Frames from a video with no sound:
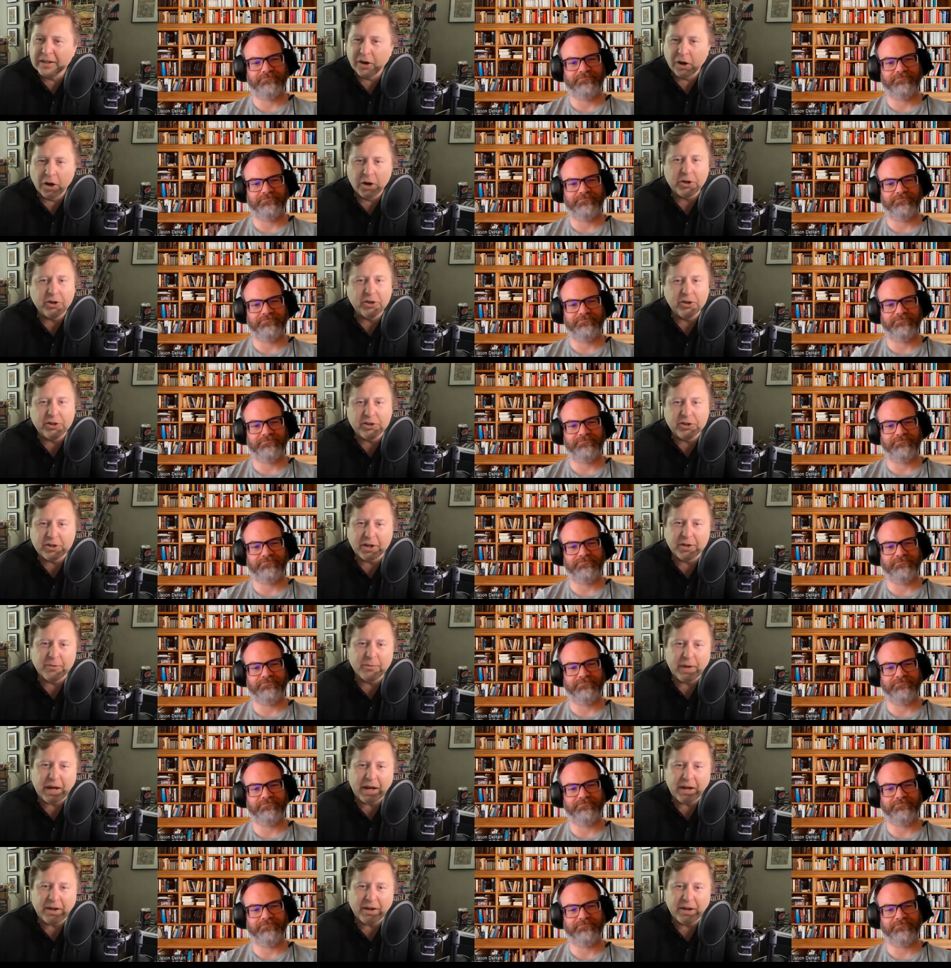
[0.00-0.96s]
Speaker 1: Hercules
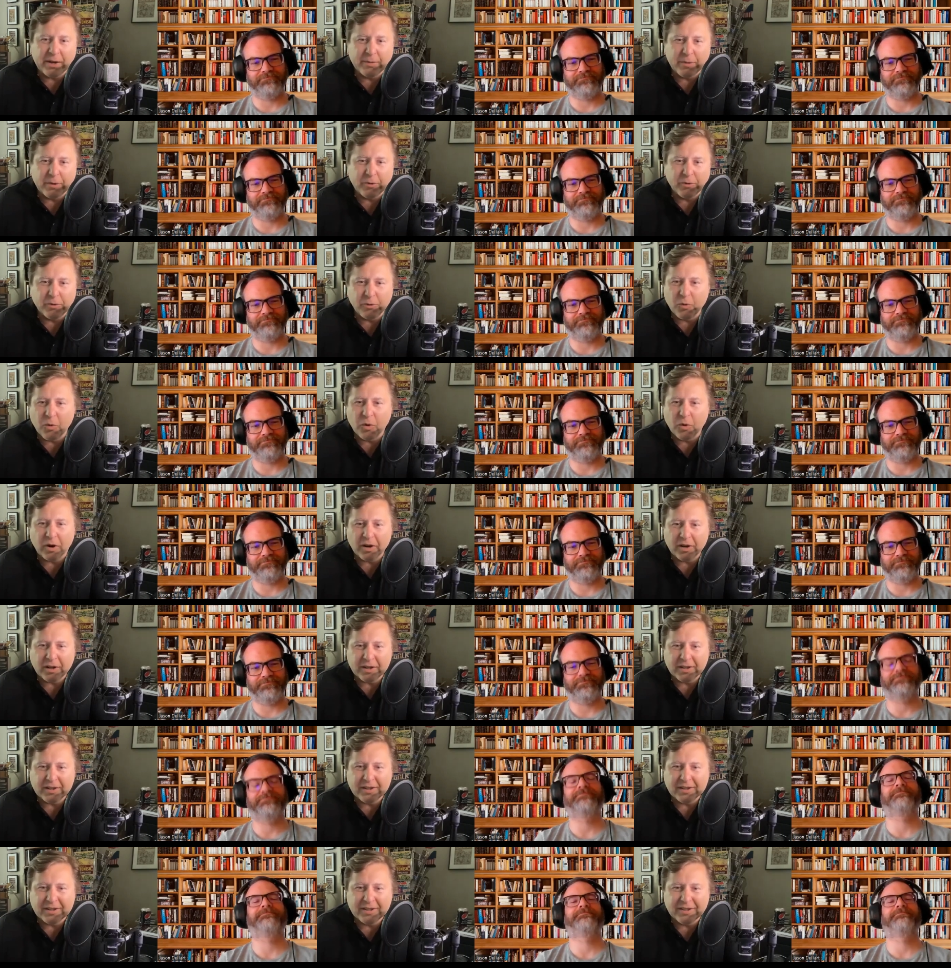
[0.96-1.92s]
Unbound number four,
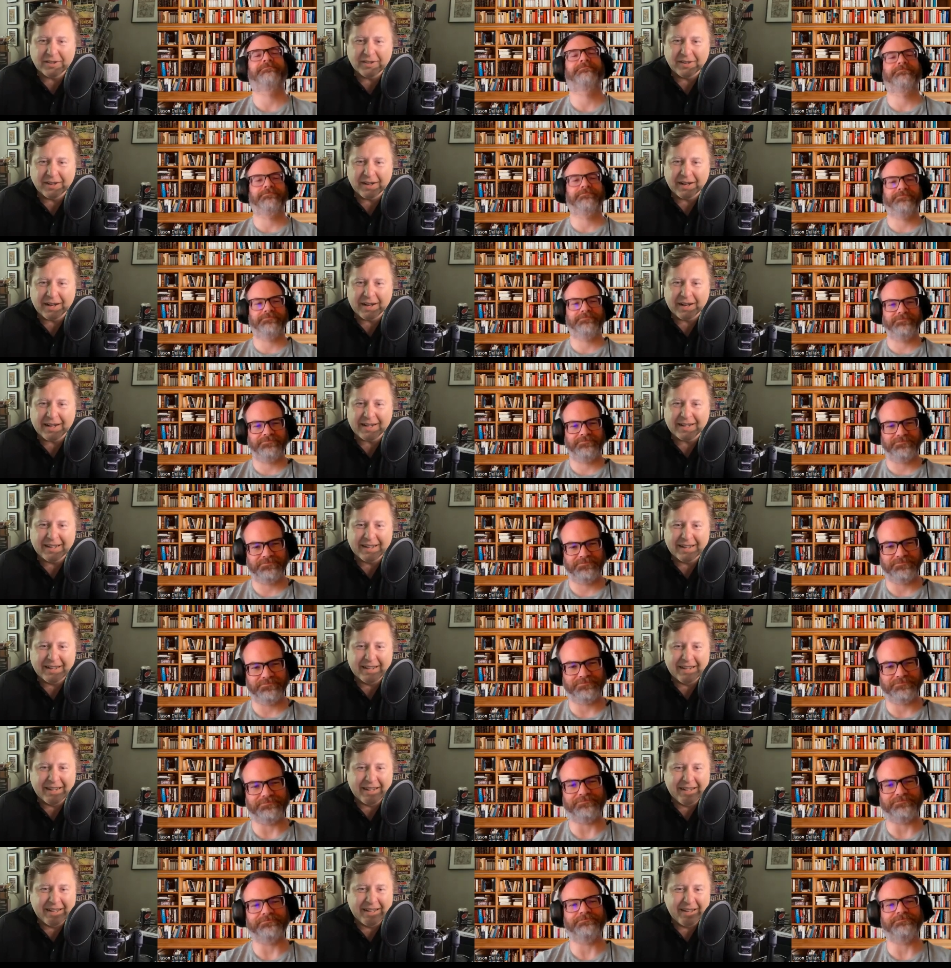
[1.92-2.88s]
right?
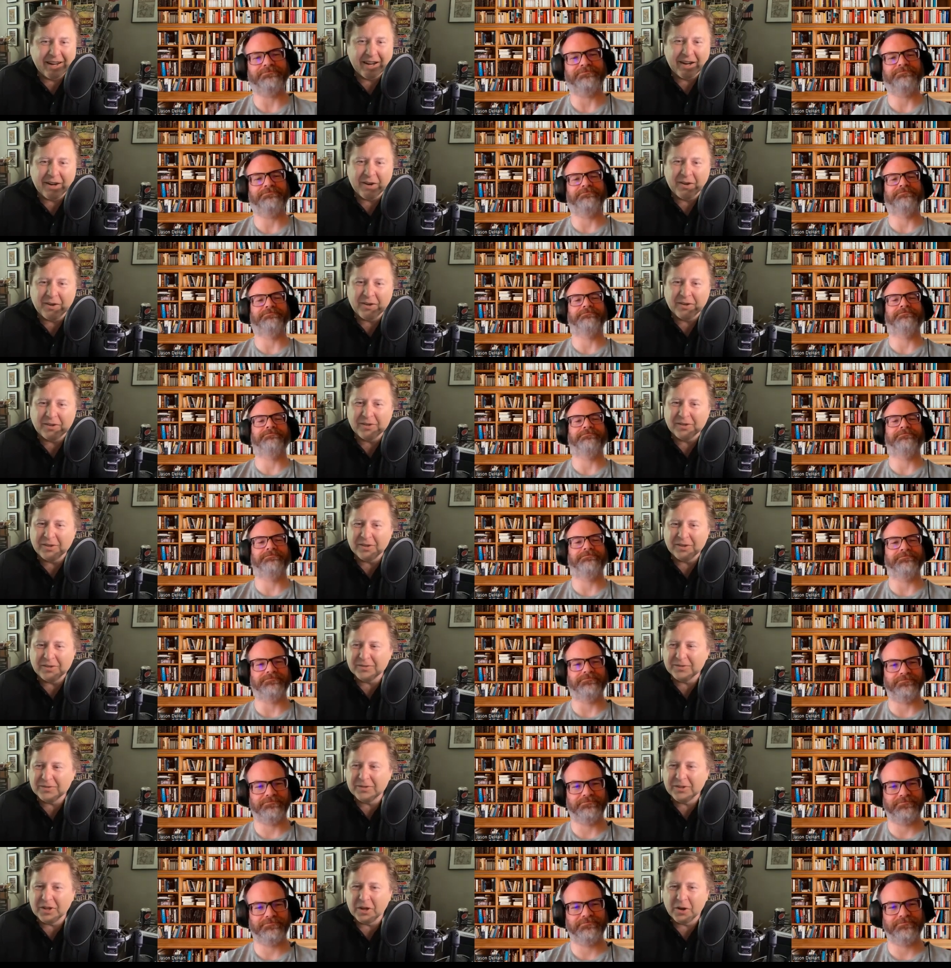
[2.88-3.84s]
Mm-hmm. You uh-huh, know,
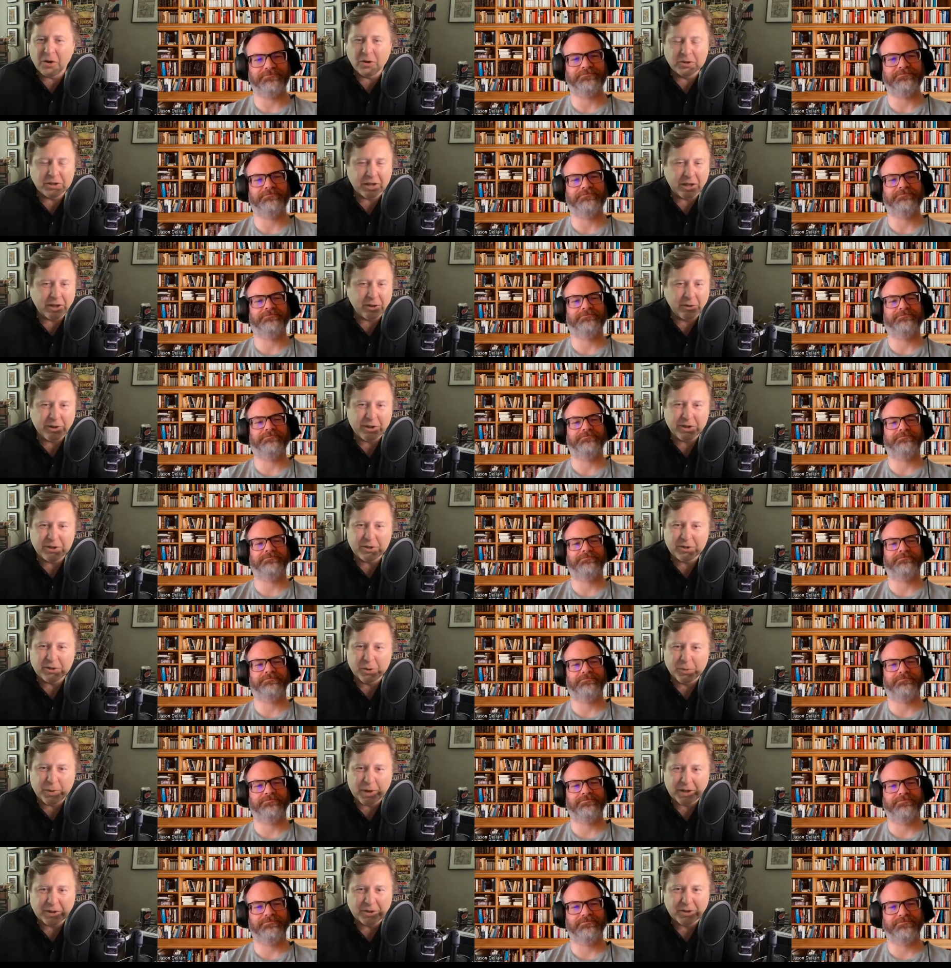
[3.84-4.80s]
uh-huh. you know Jose Luis
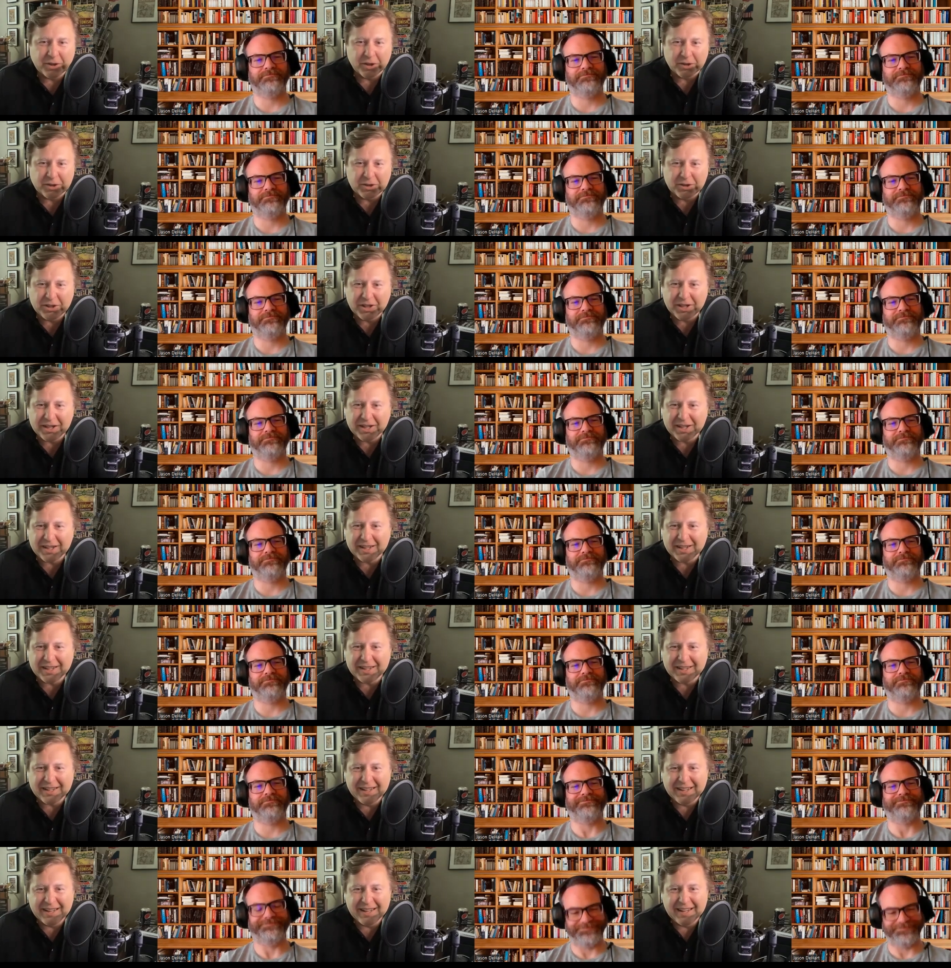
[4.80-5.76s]
Lopez Garcia,
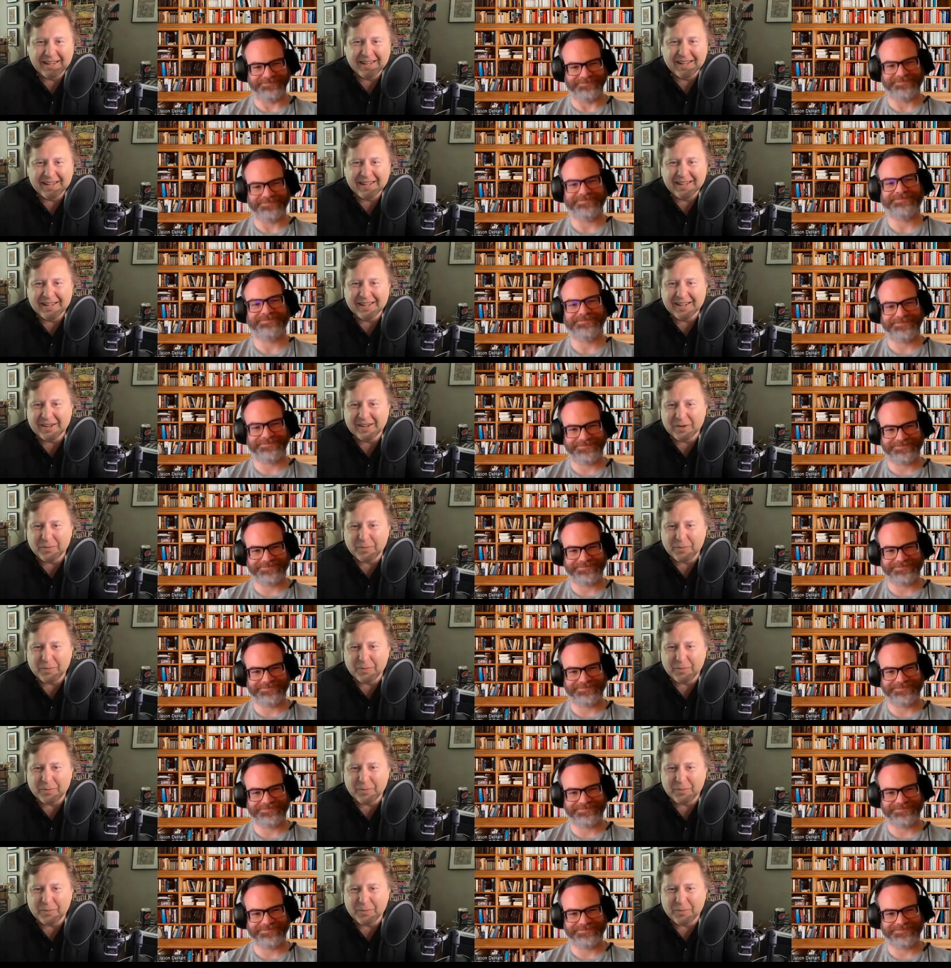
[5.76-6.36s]
you know